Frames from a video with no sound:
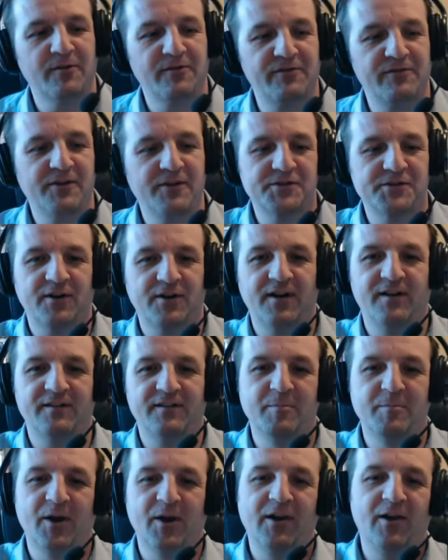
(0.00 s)
first height
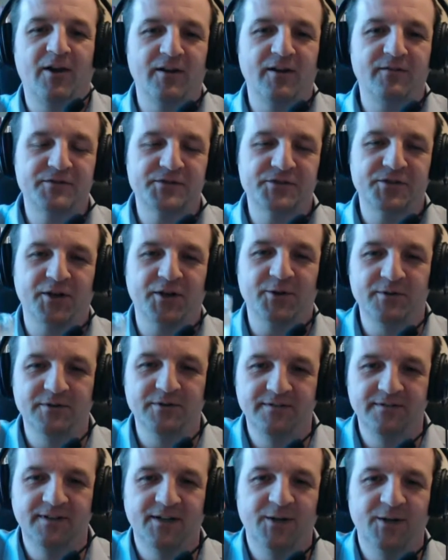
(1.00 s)
of my life, so
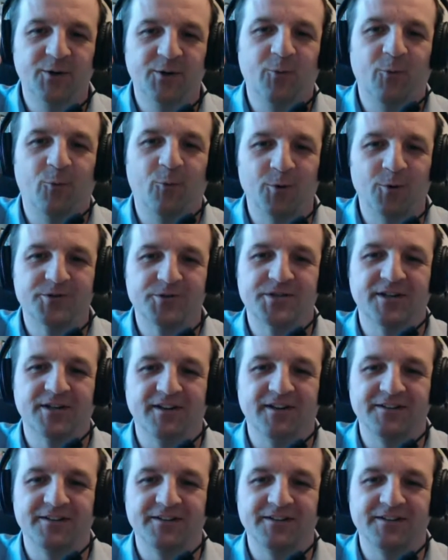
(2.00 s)
water.